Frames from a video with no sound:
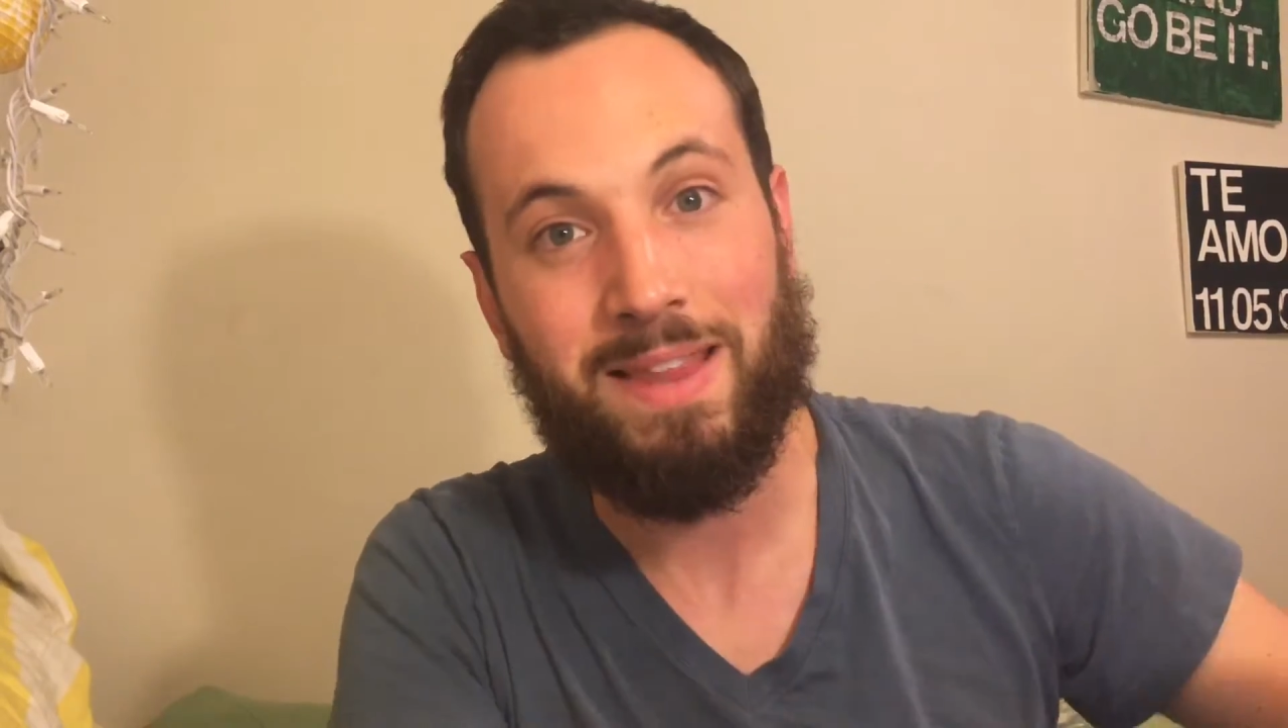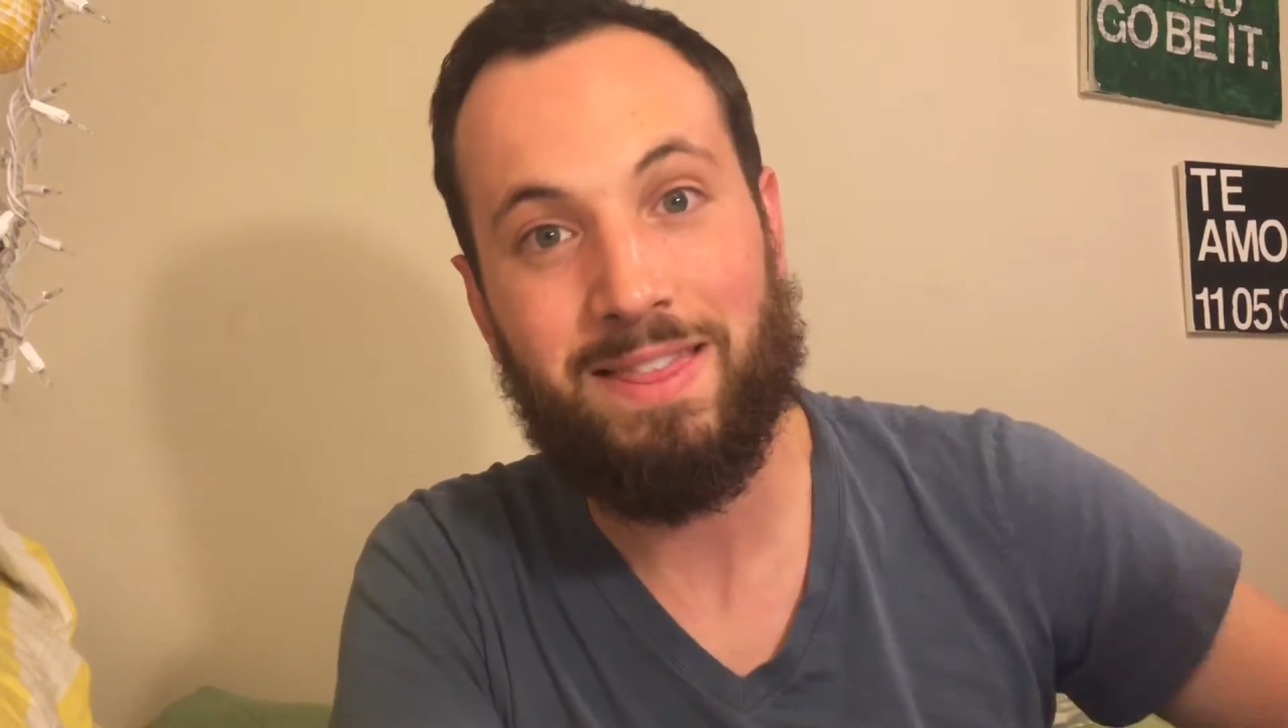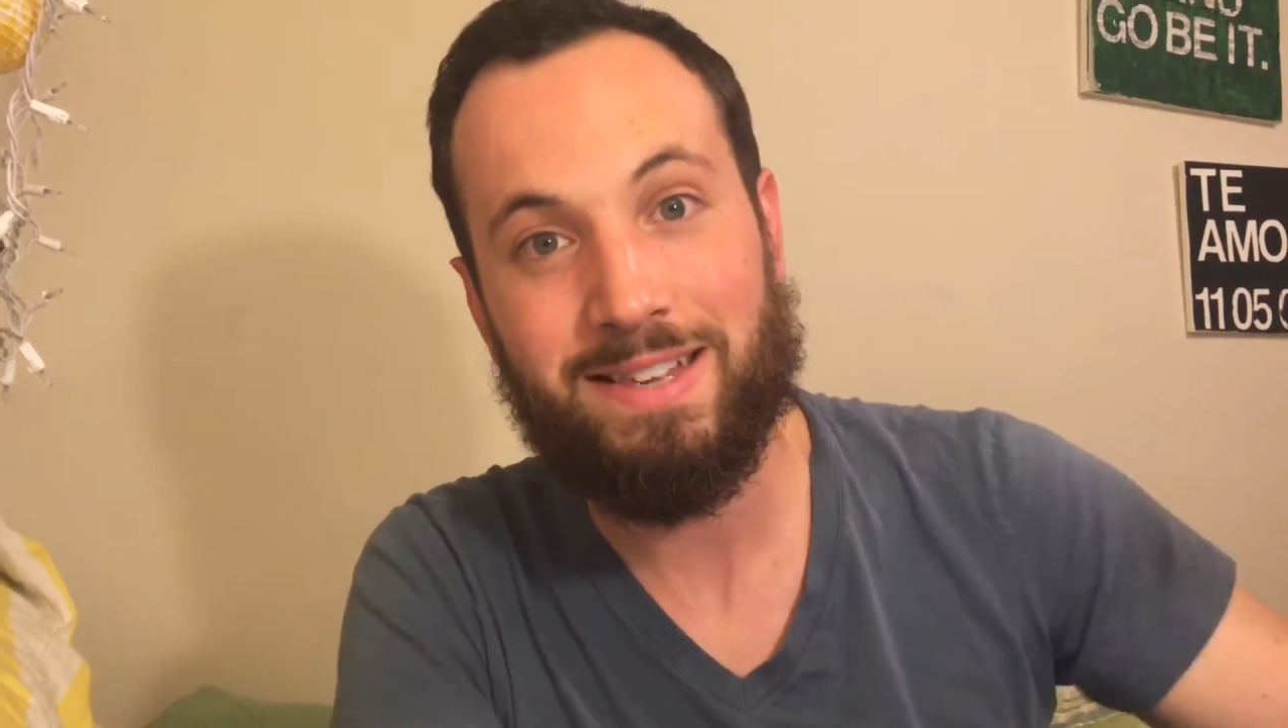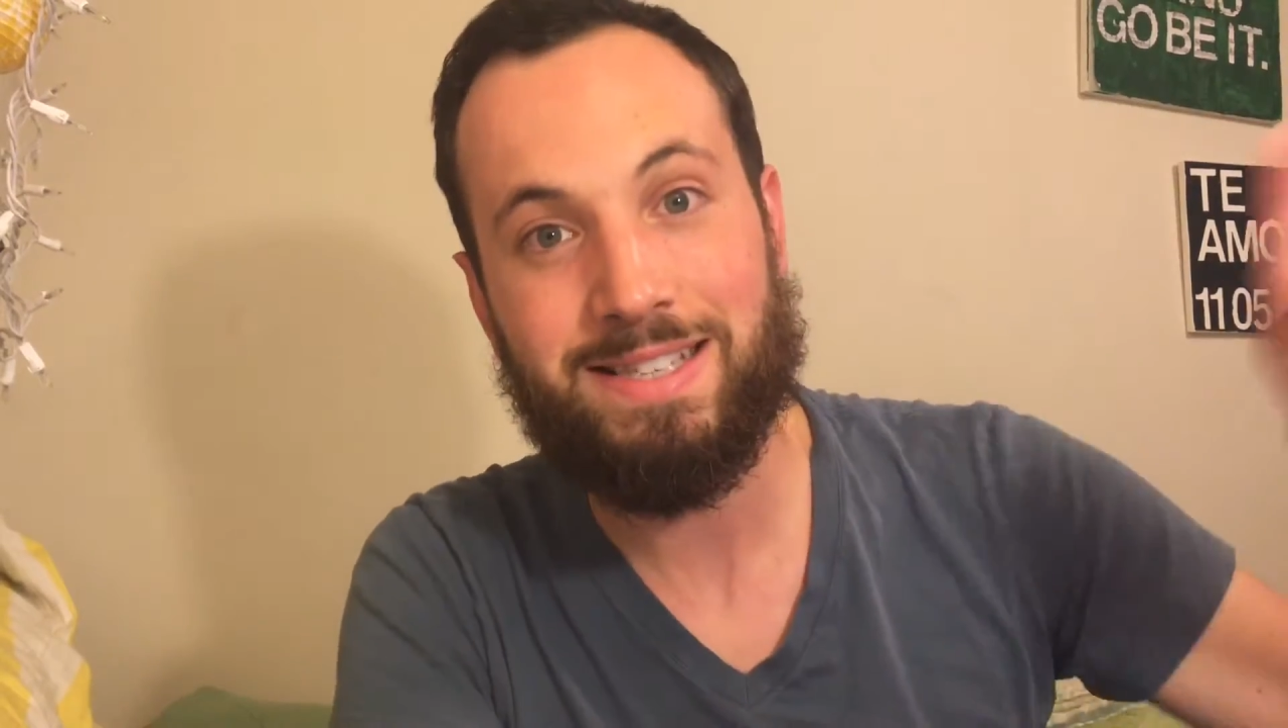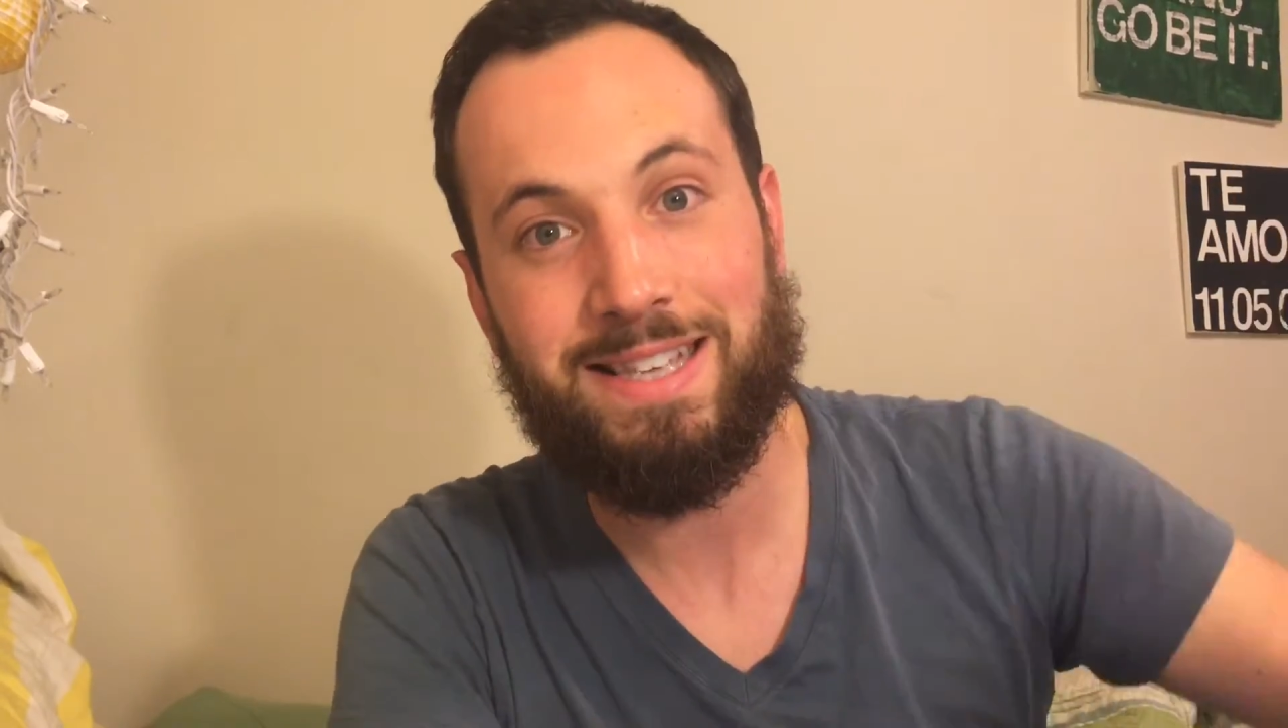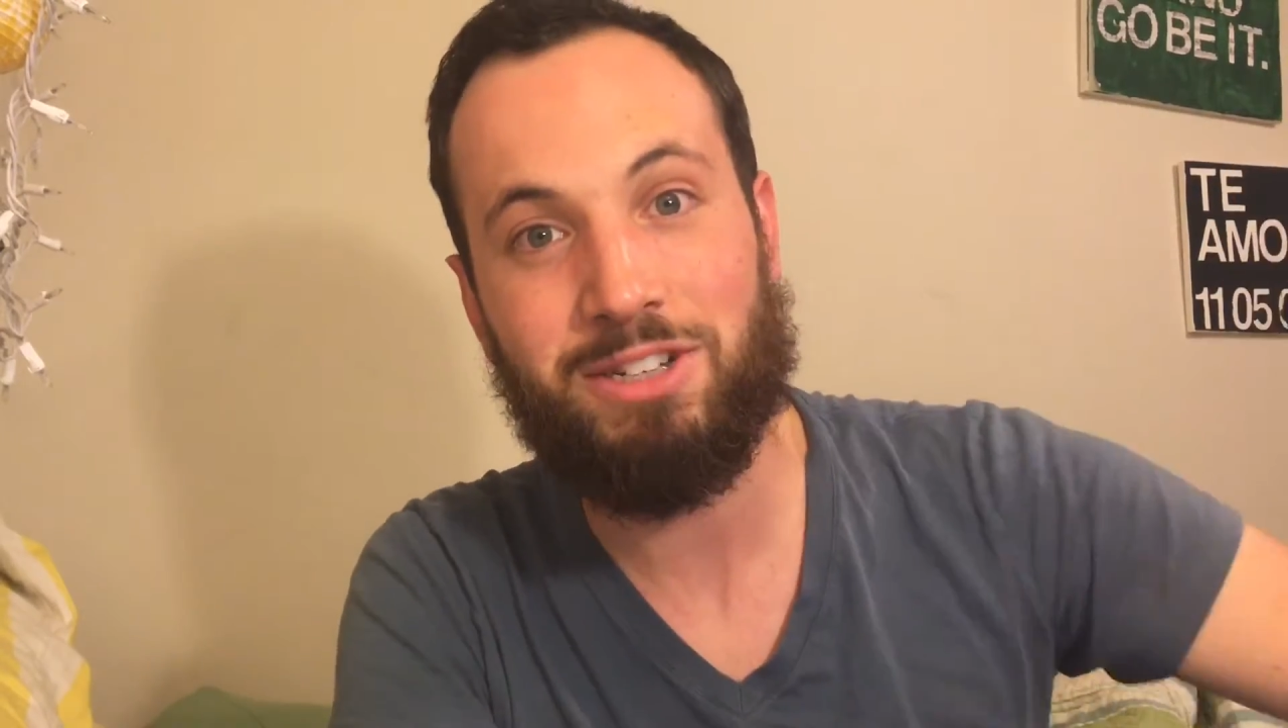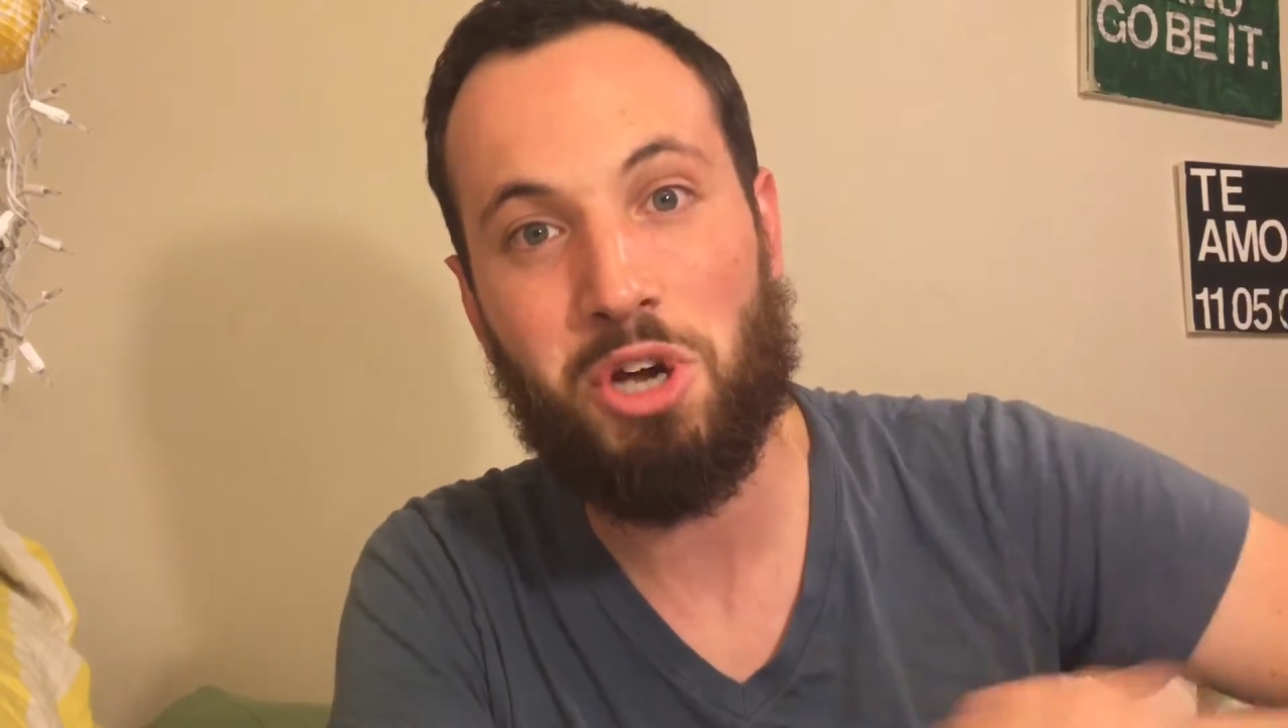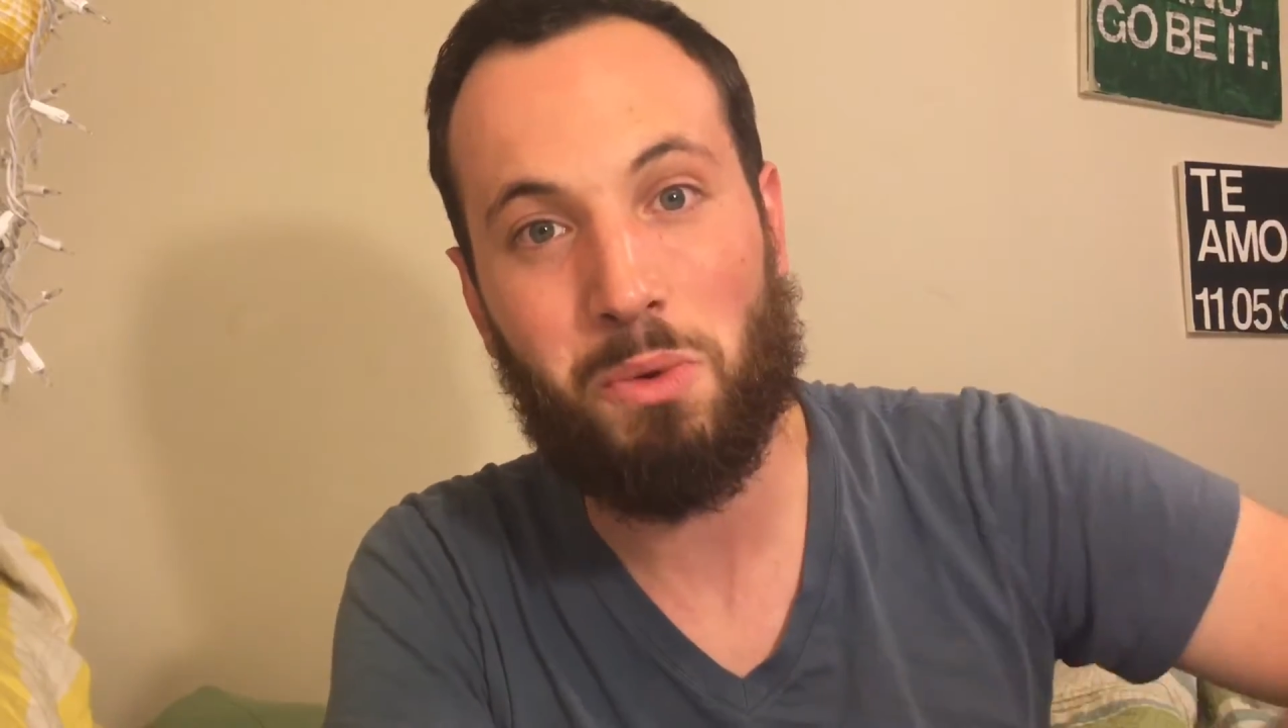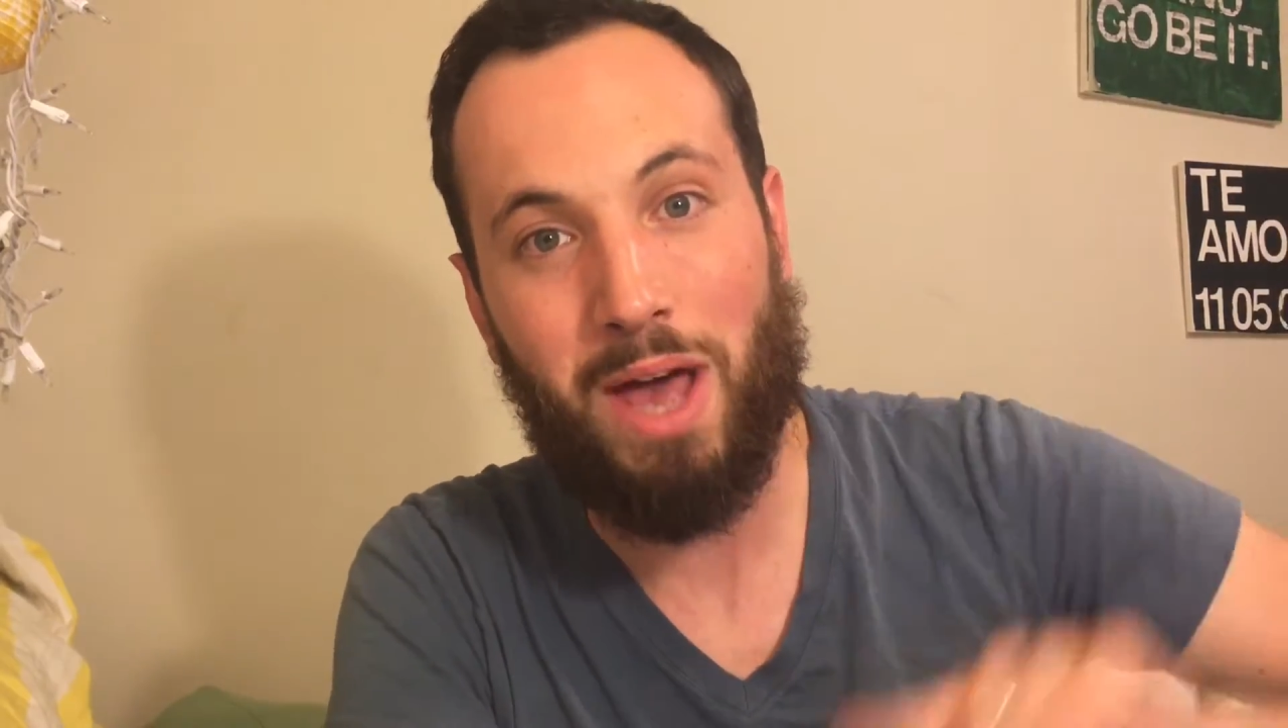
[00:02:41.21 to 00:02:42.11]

this is a joke.